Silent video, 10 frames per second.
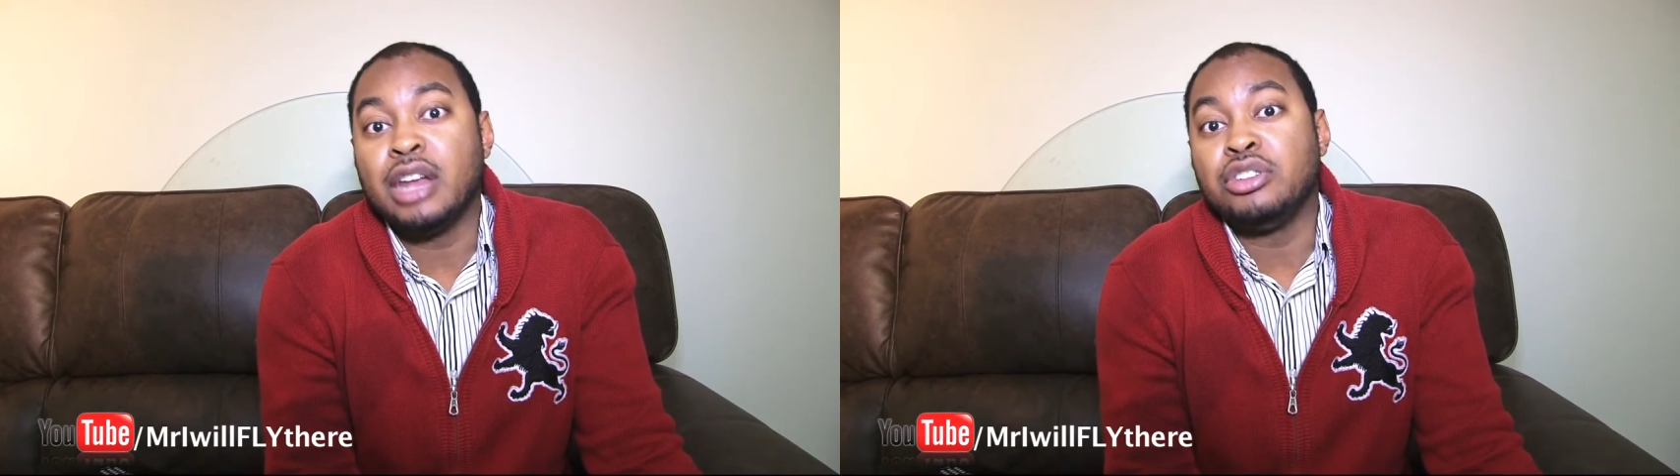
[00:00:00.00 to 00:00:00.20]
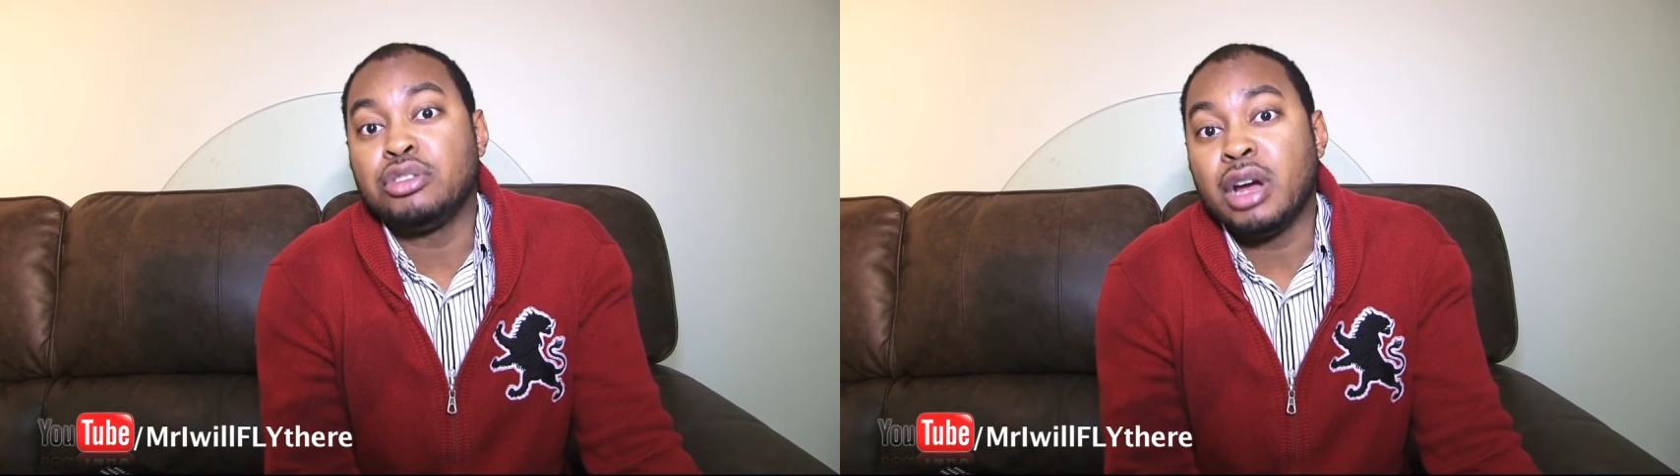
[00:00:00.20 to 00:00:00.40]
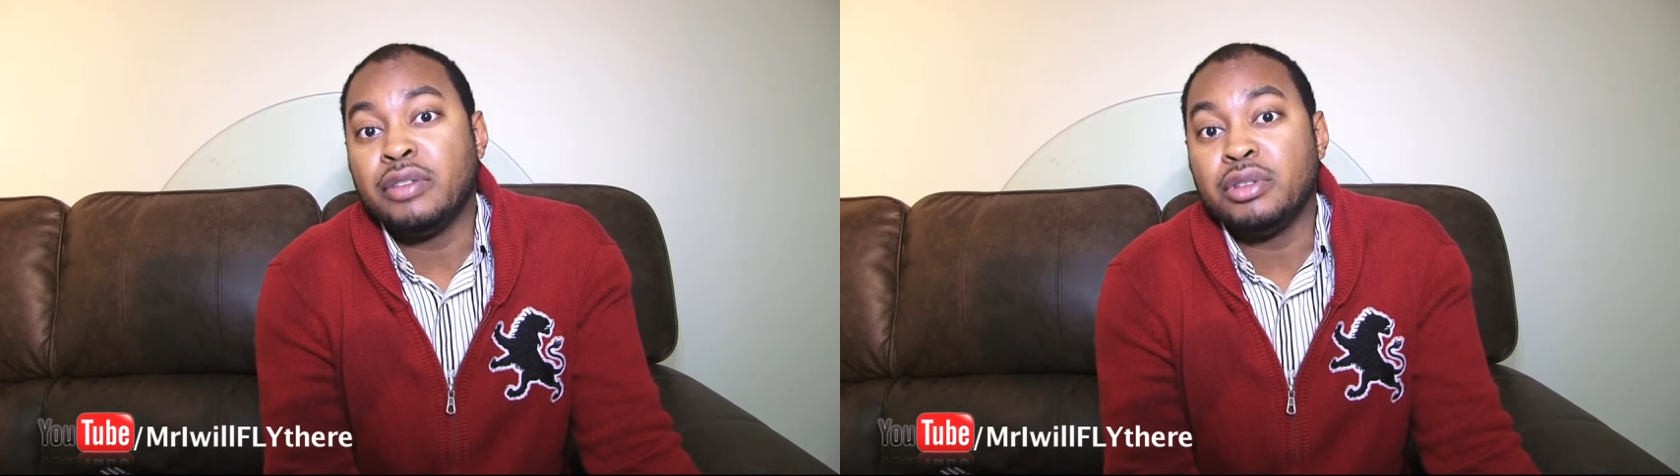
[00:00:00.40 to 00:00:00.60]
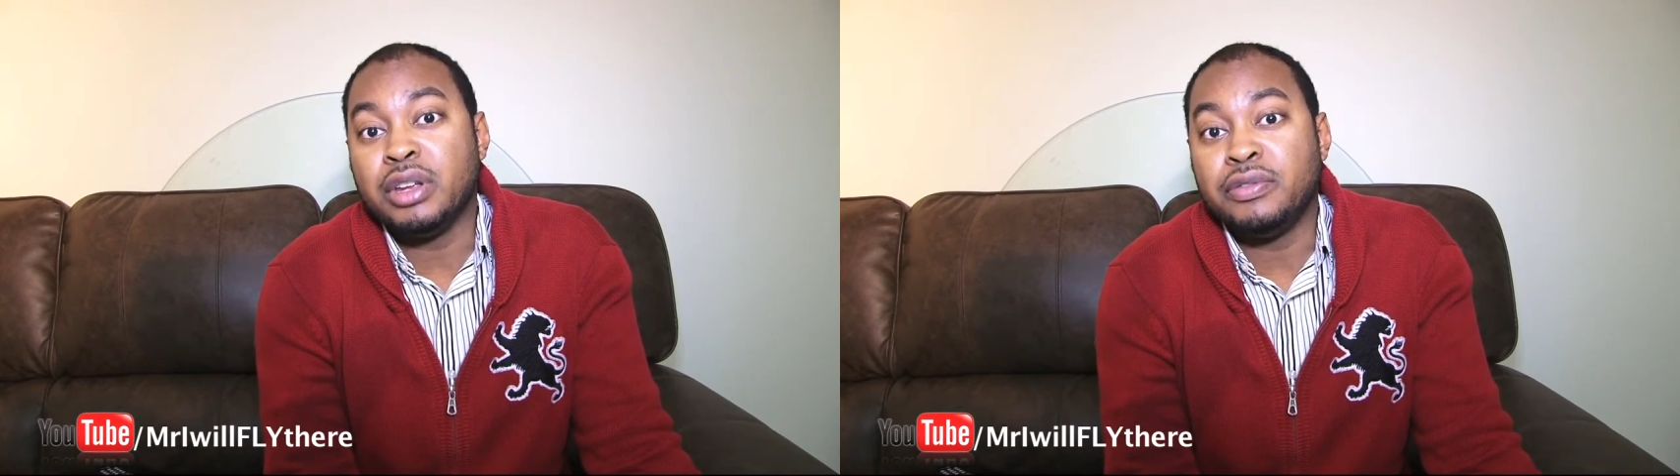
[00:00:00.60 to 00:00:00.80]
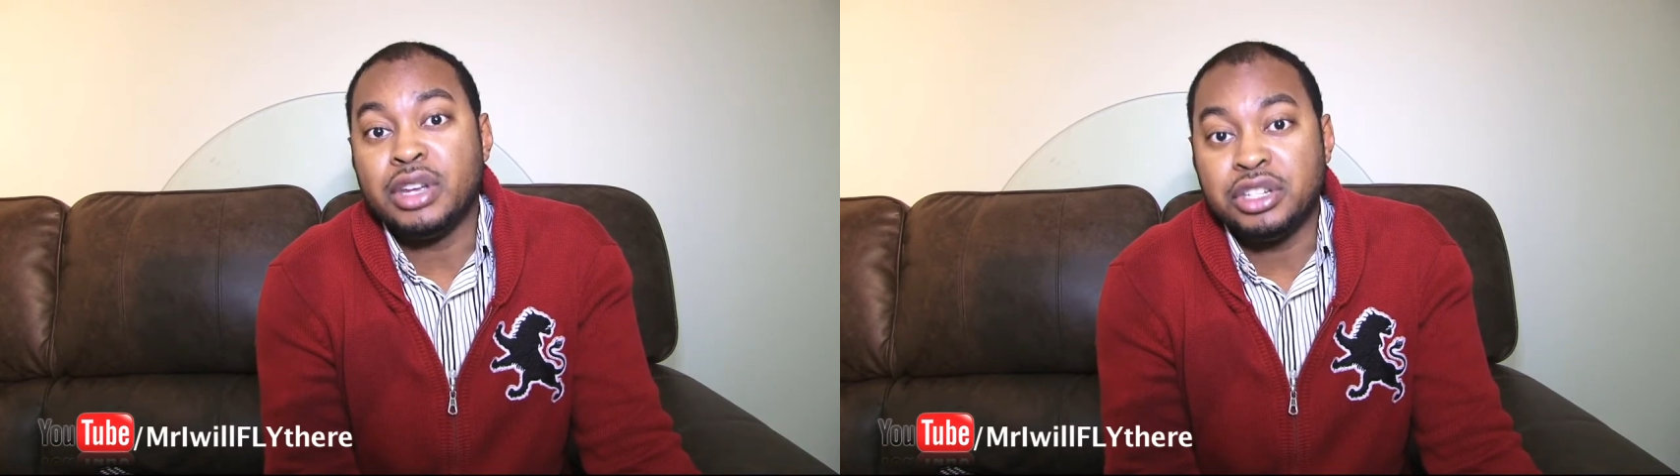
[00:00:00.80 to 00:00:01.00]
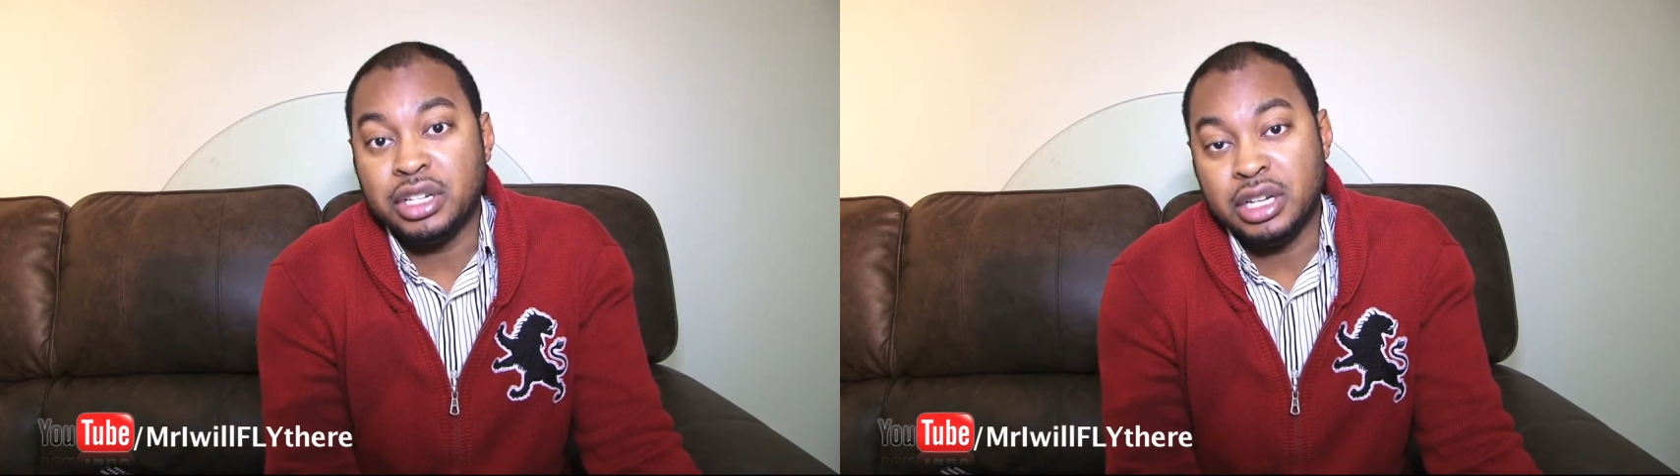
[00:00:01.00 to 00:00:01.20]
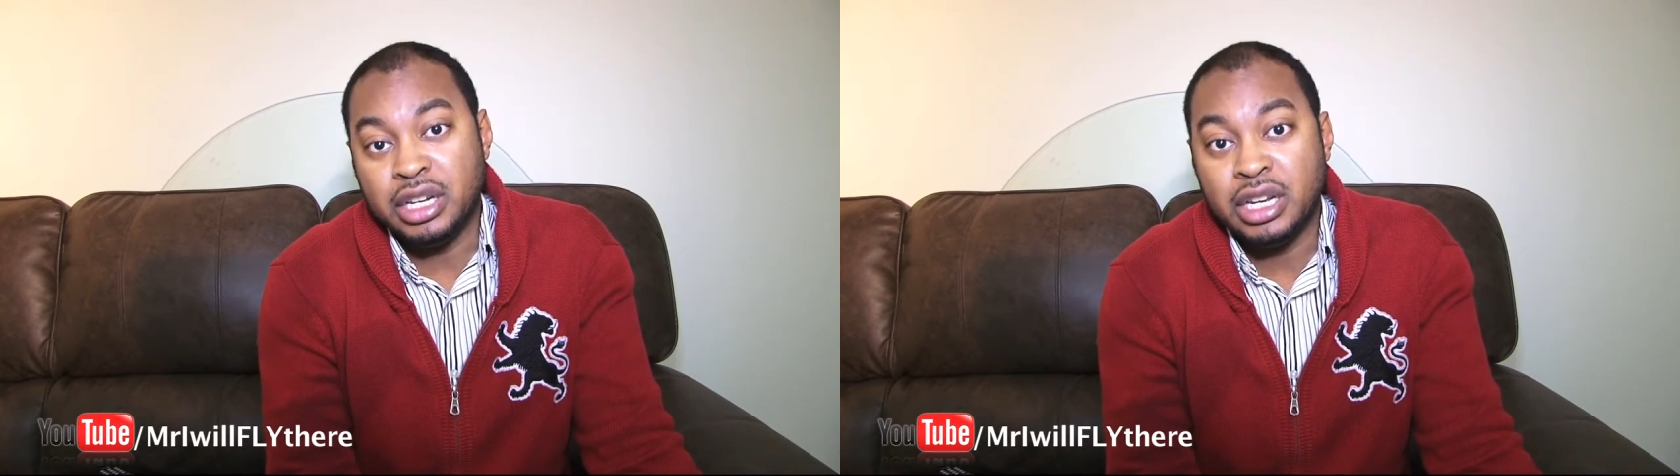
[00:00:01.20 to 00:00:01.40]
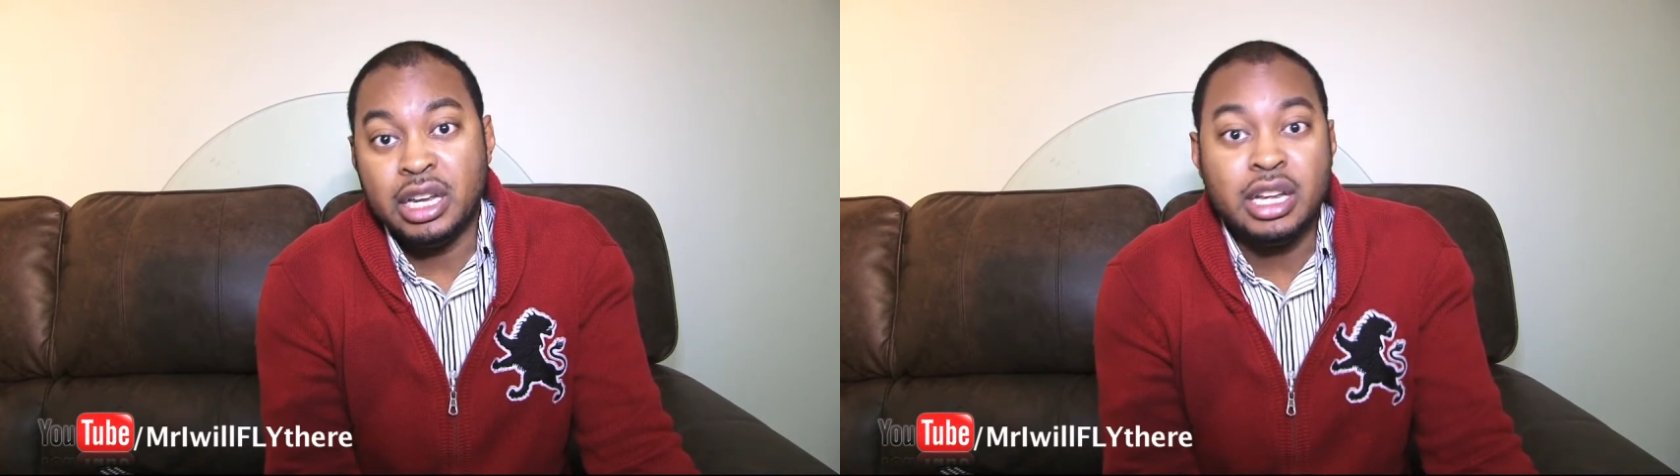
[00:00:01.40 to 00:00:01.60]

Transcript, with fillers: to travel efficiently.